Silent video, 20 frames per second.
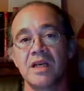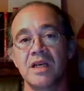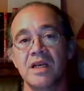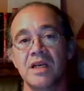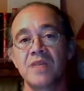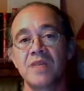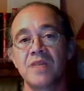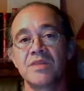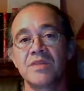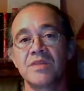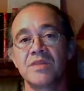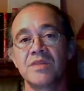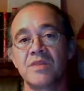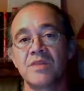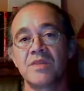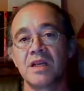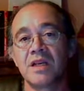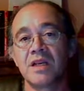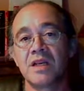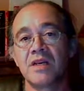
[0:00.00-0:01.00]
it was the
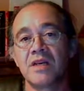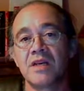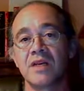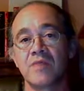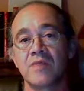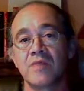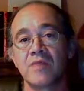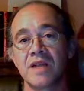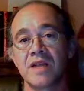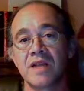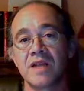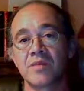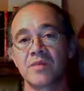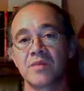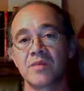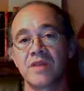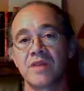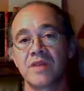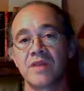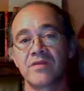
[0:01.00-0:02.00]
beginning of
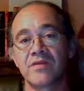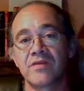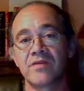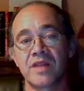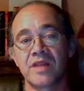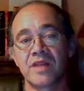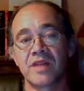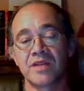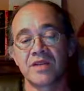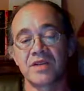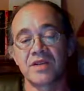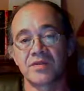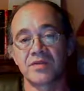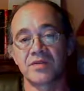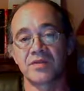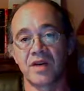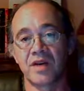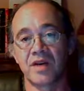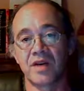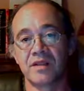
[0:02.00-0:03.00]
widespread financial
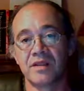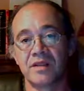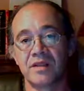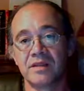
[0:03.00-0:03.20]
fraud.